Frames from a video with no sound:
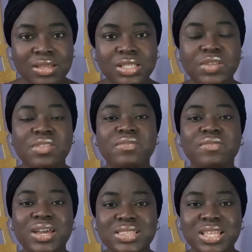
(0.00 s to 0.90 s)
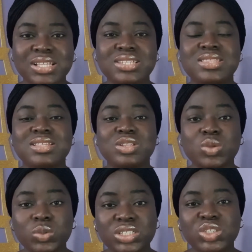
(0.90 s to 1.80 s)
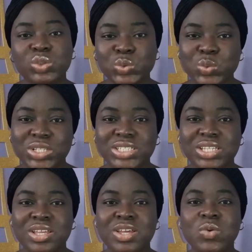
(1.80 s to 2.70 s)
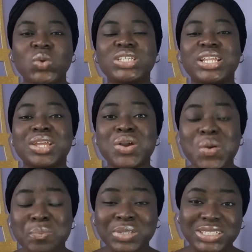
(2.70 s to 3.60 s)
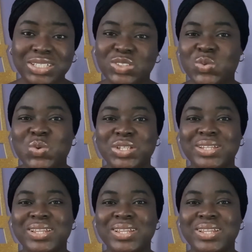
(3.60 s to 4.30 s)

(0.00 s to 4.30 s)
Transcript: to the fact that the notice to quit was an incompetent one.